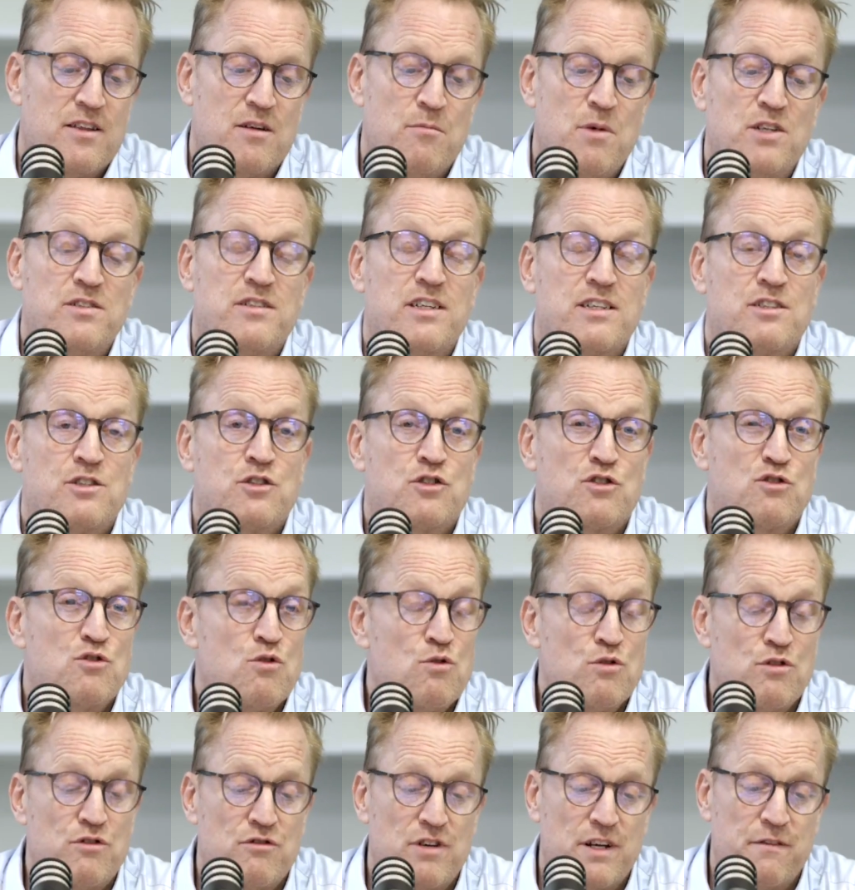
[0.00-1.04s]
the most
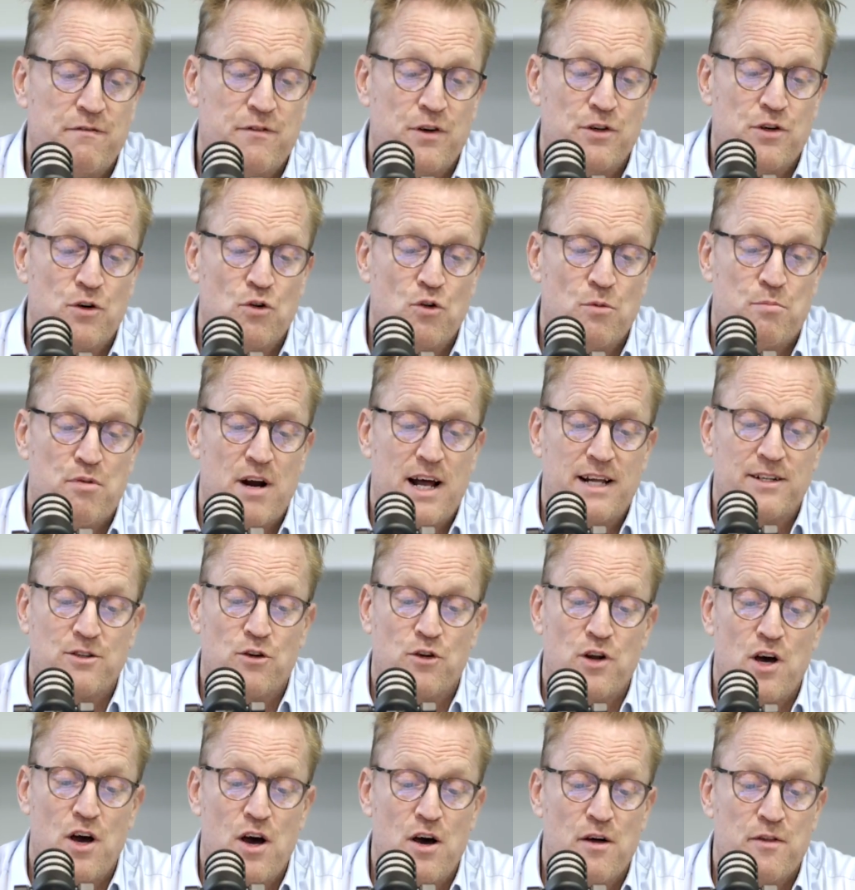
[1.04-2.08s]
extraordinary food hall brand
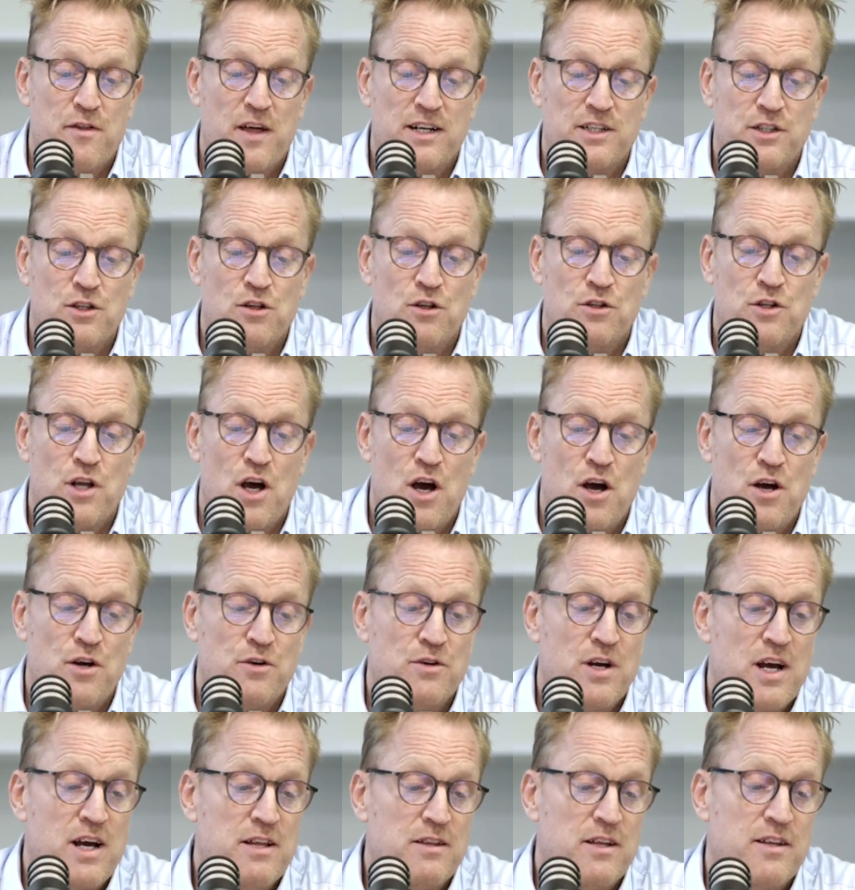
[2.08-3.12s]
on earth. And you'll
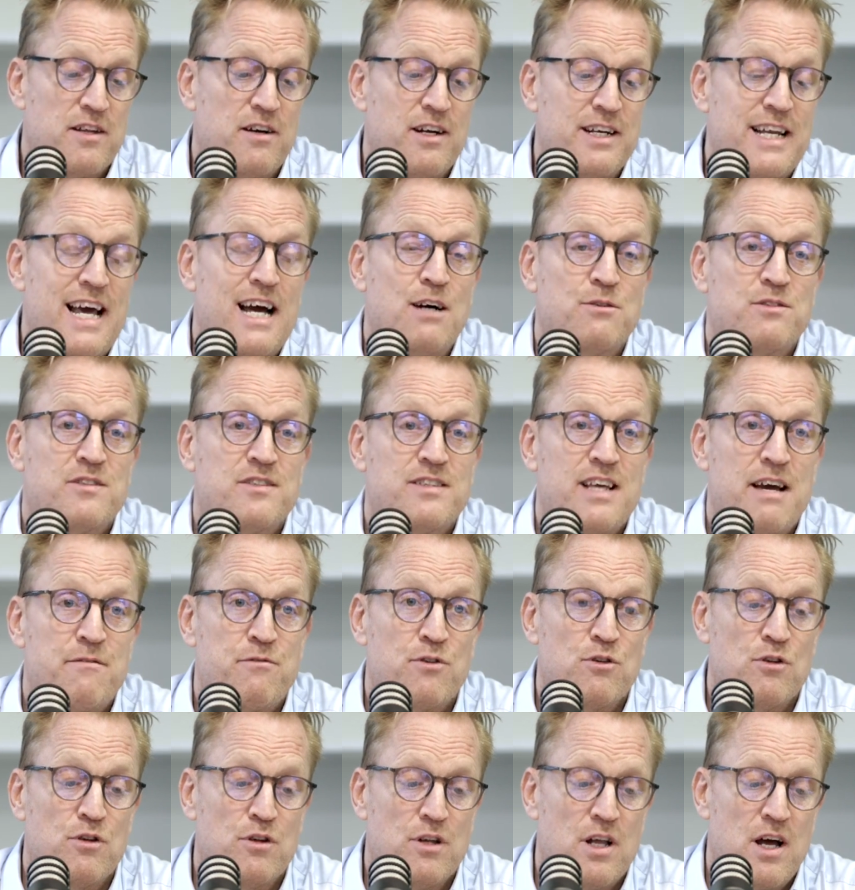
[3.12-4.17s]
know that there are now
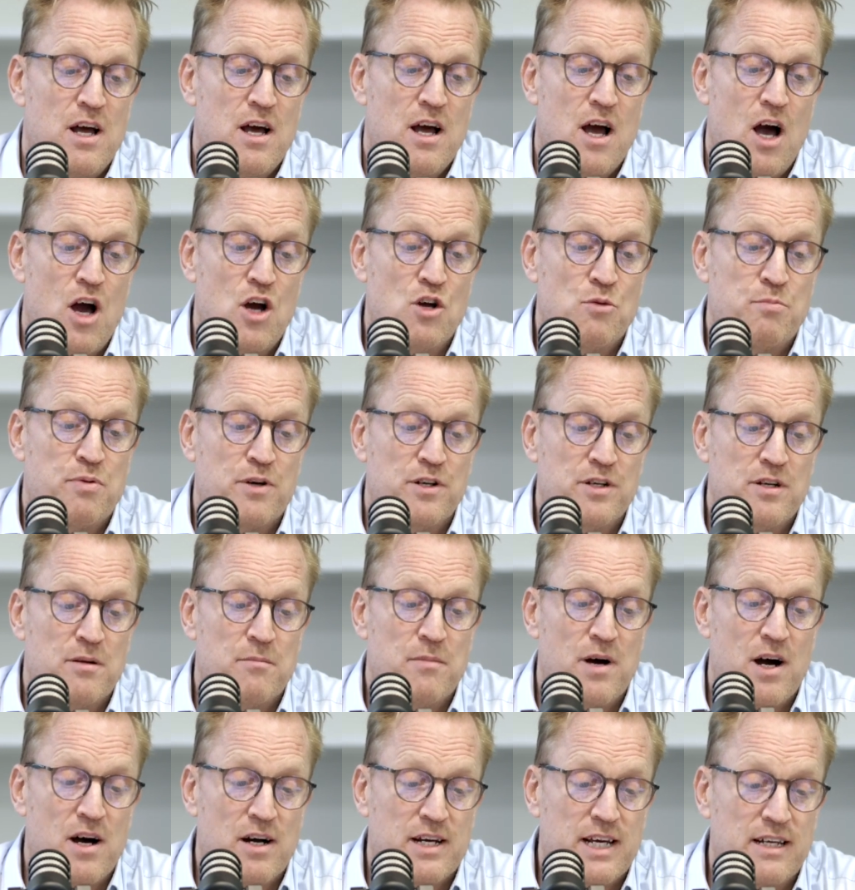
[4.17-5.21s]
several open
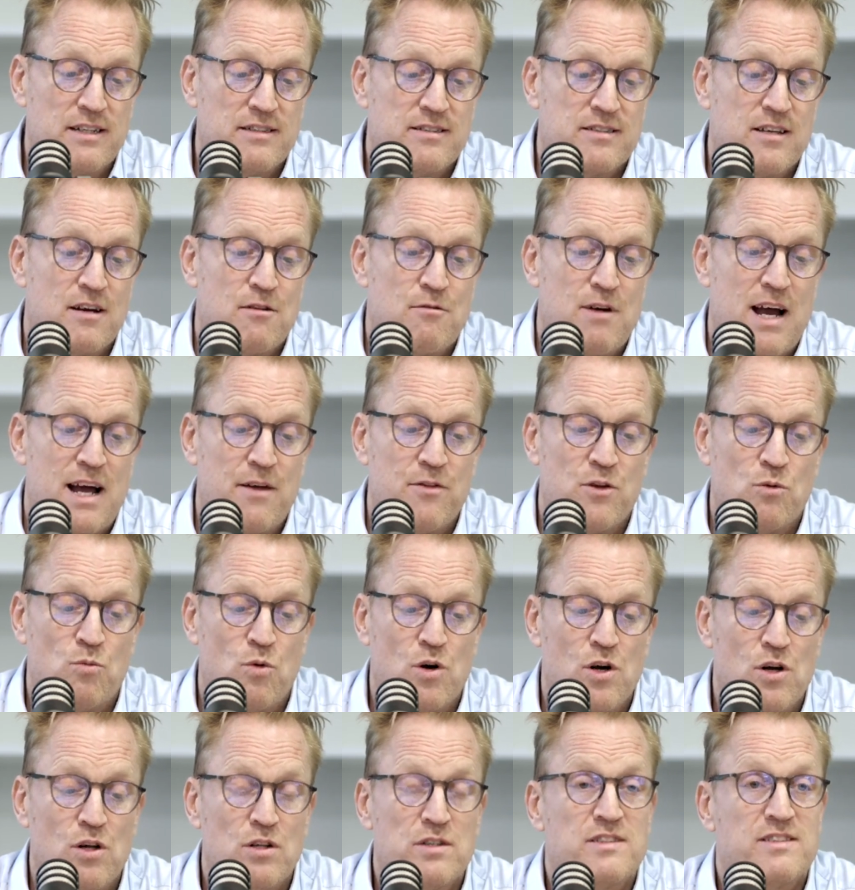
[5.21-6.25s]
markets around the
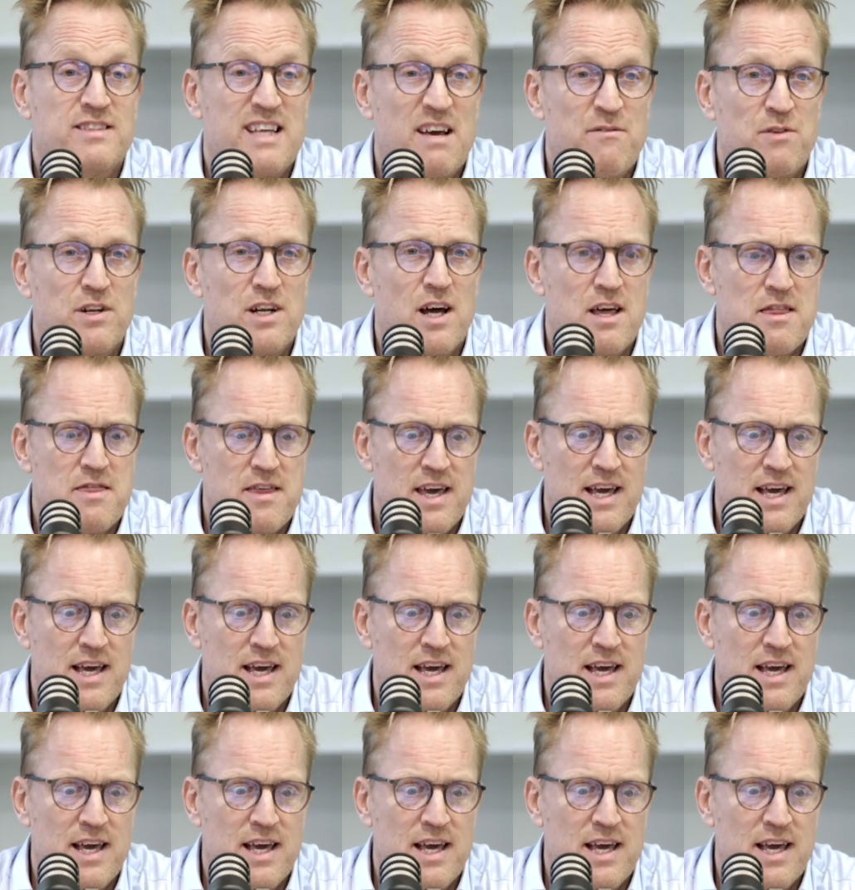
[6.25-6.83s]
world, 7, I